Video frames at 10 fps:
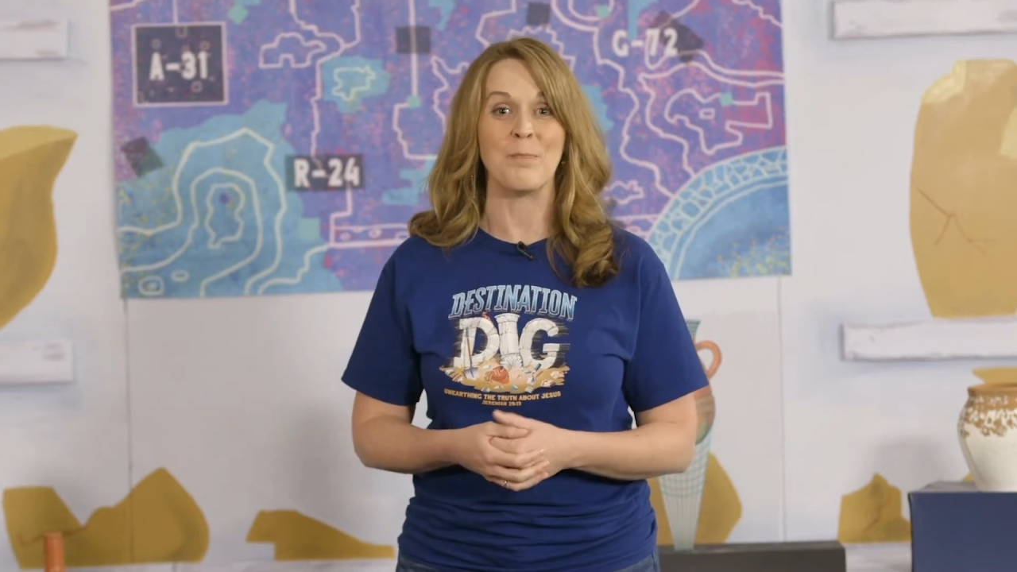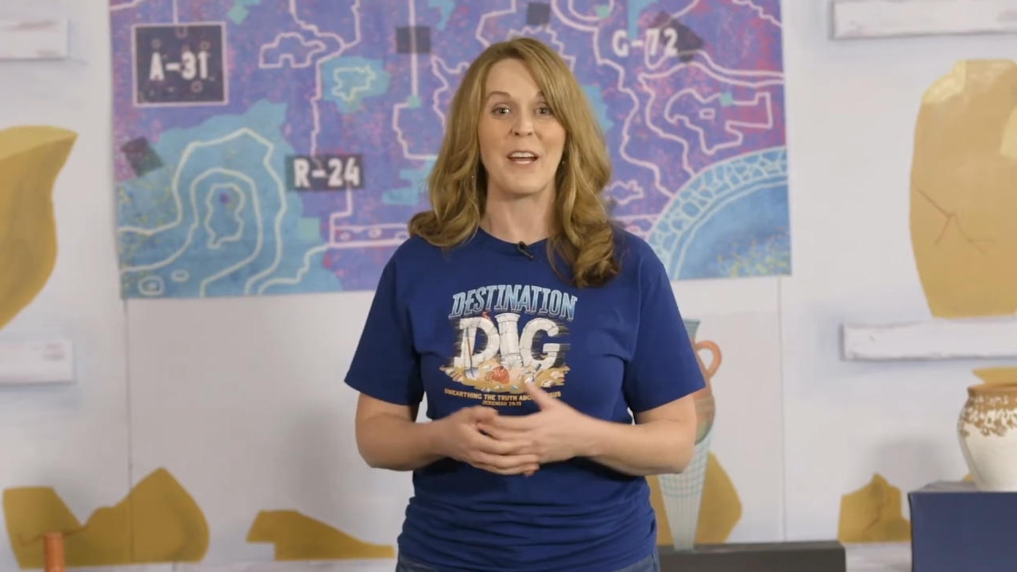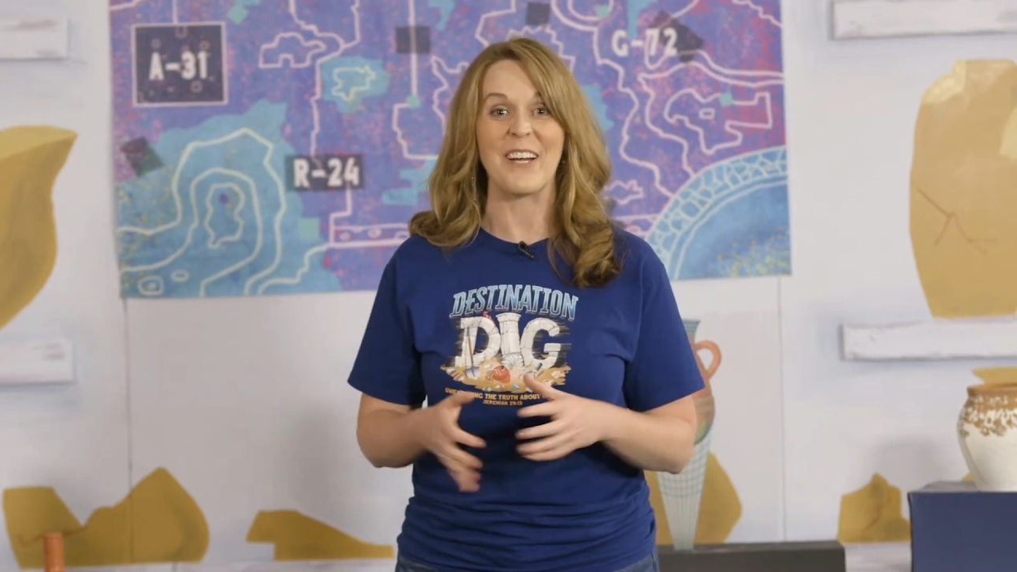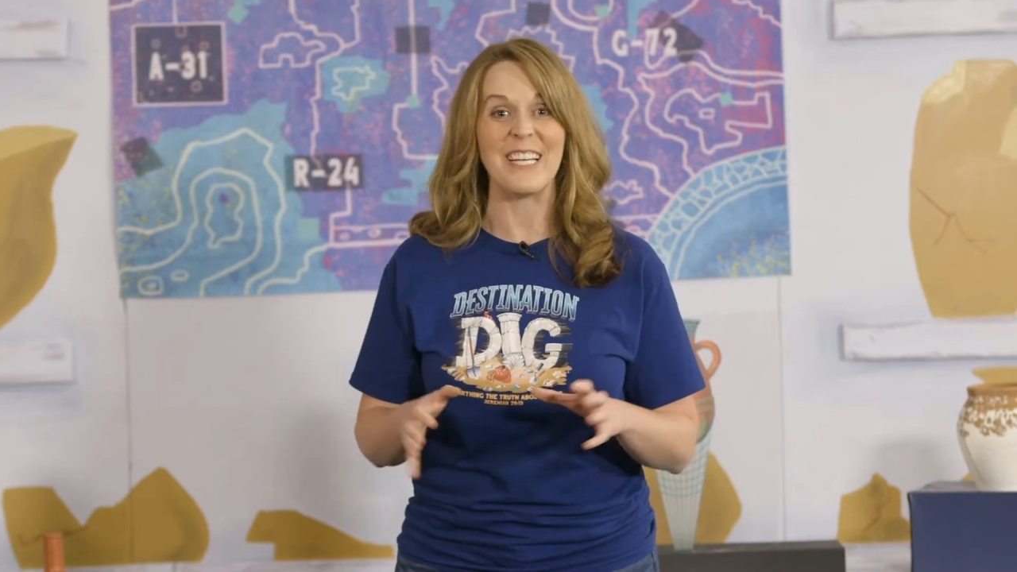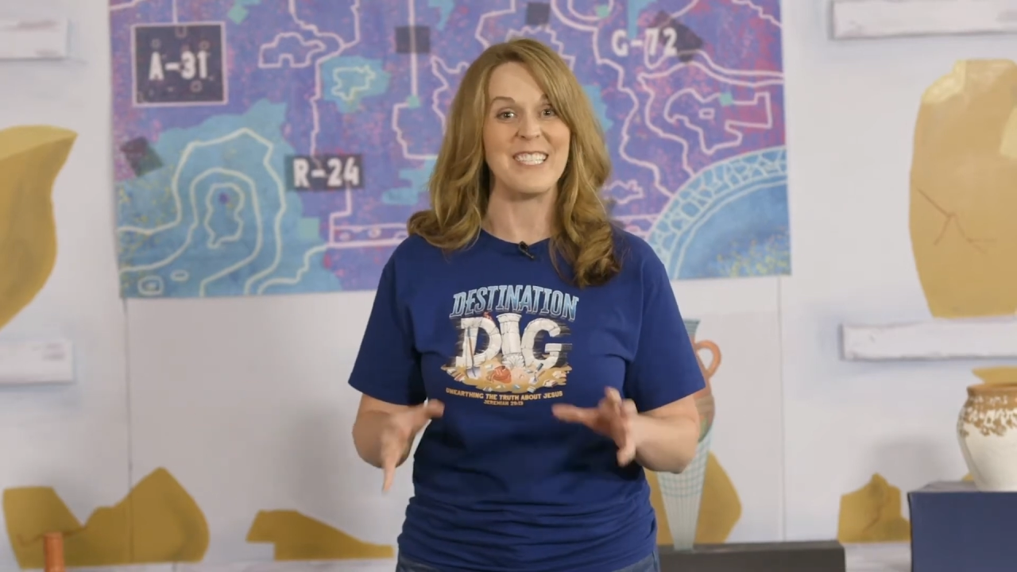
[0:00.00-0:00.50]

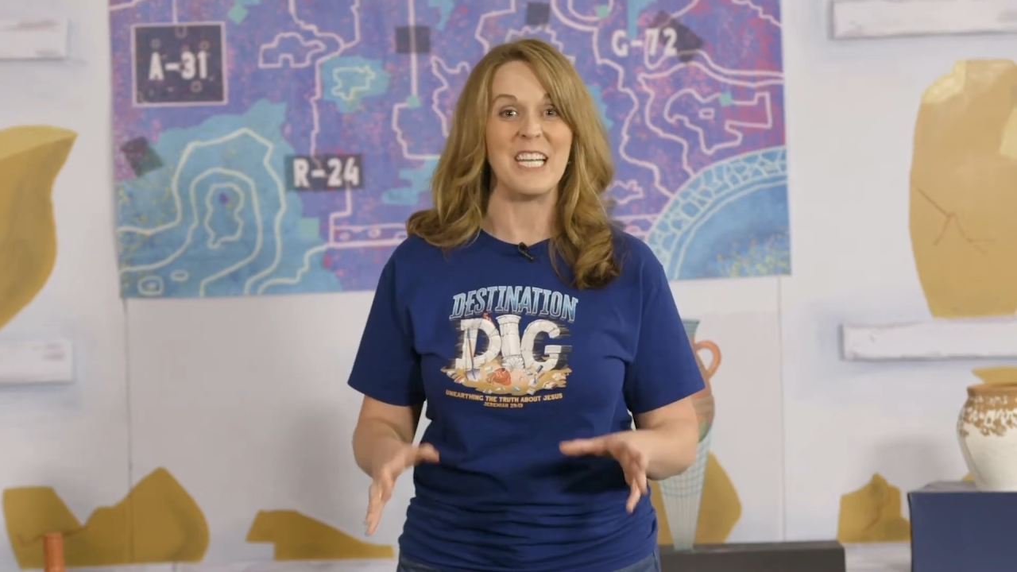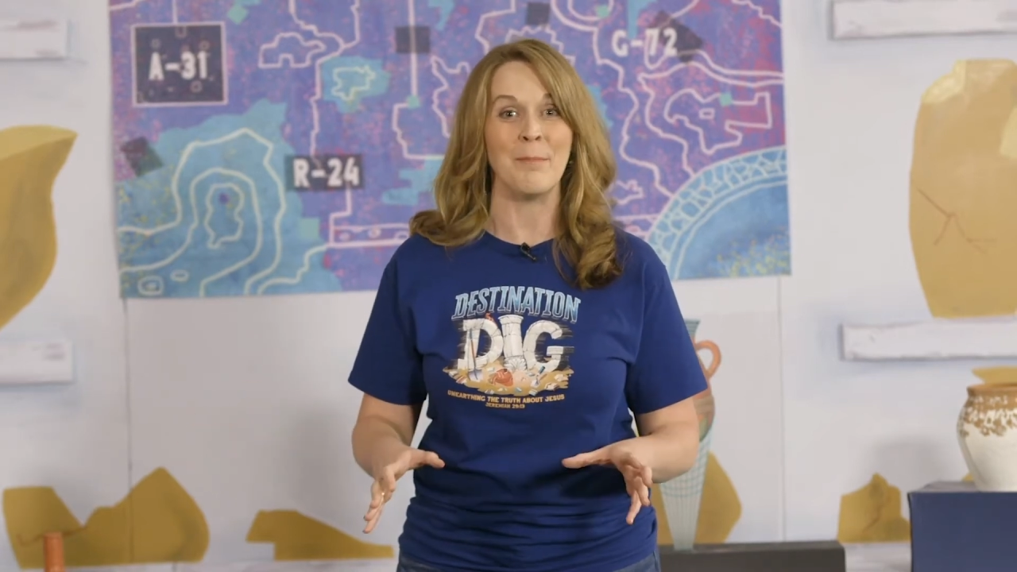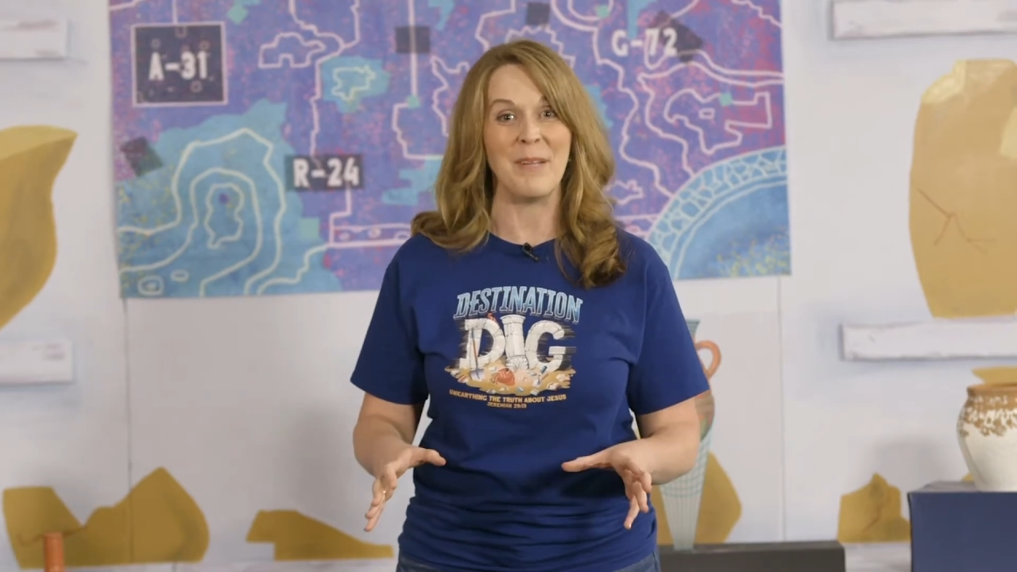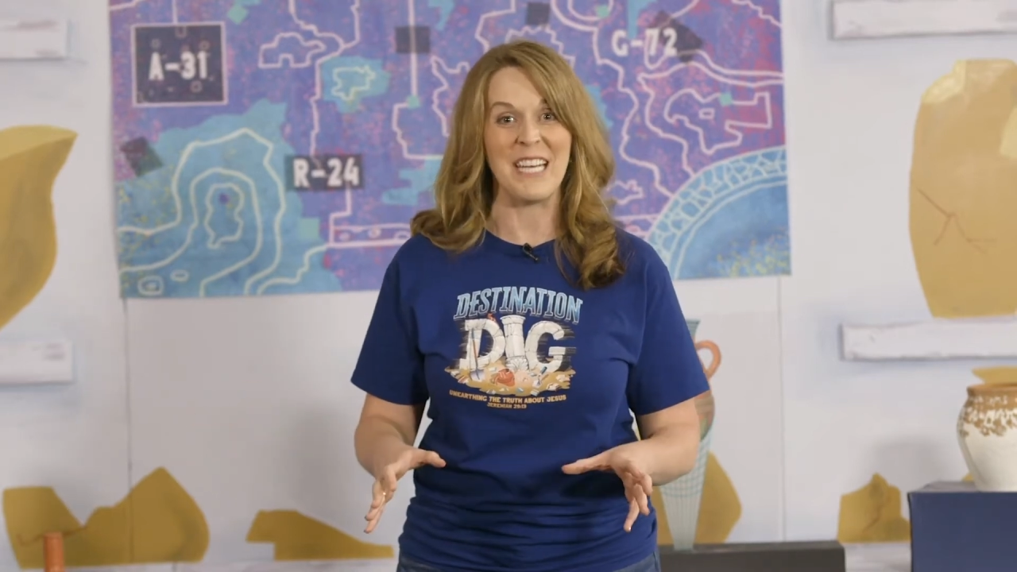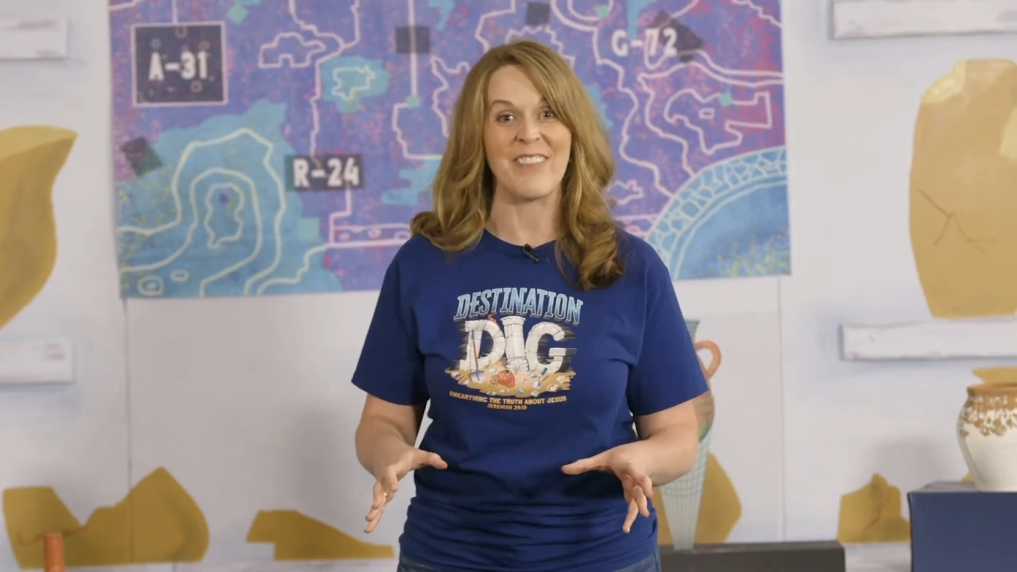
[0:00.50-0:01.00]
buried
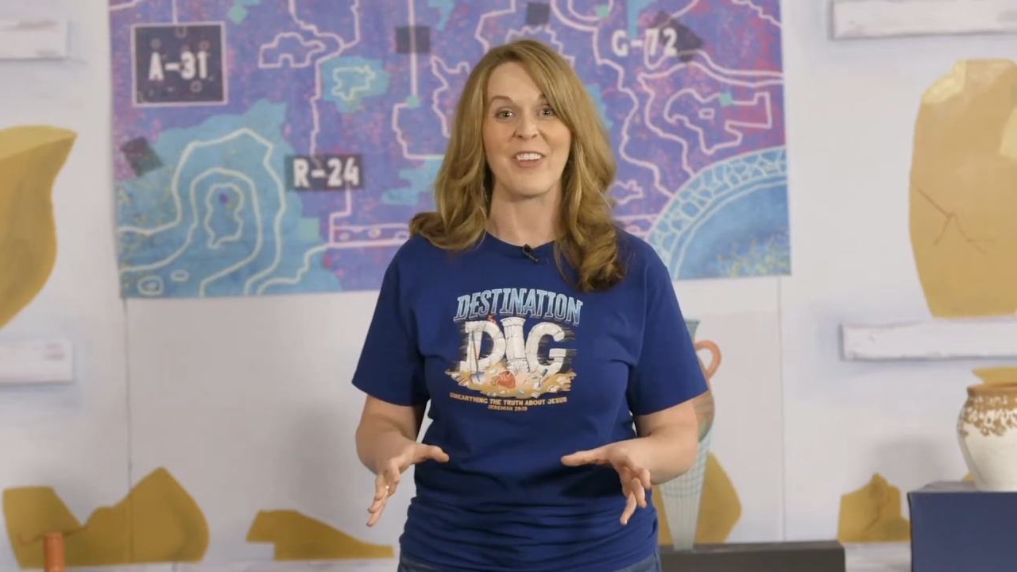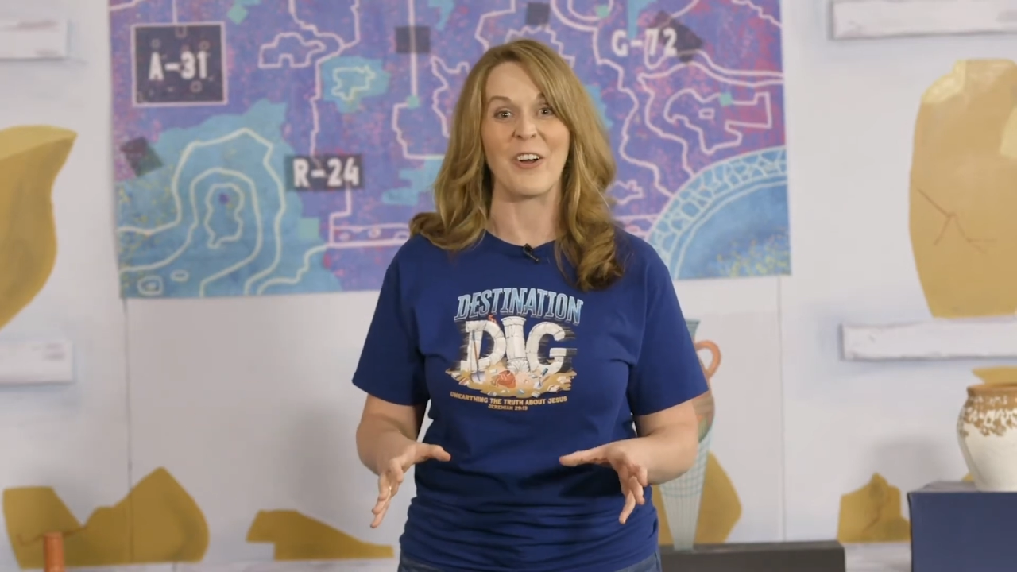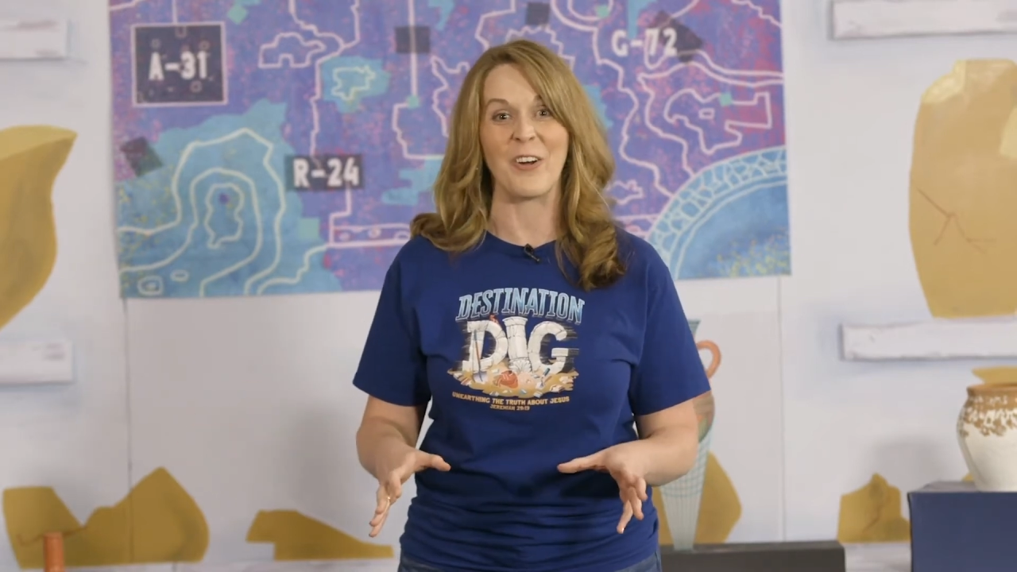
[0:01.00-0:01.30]
deep beneath the